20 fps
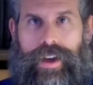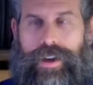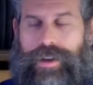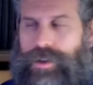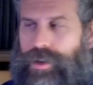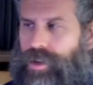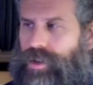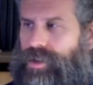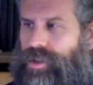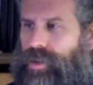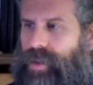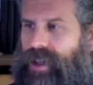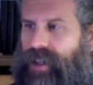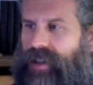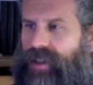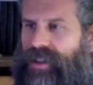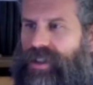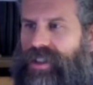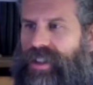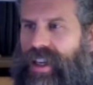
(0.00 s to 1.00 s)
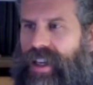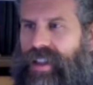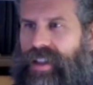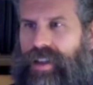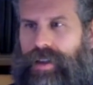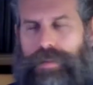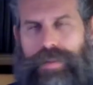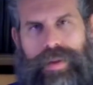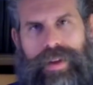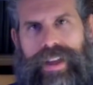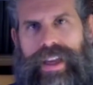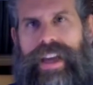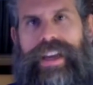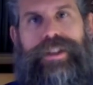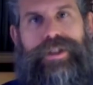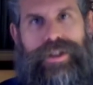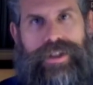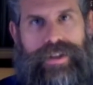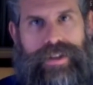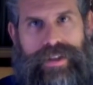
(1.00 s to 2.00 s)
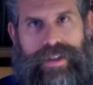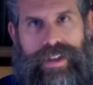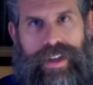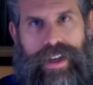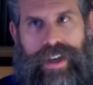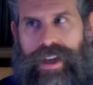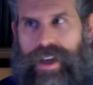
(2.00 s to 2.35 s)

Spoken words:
nor do we understand the implications,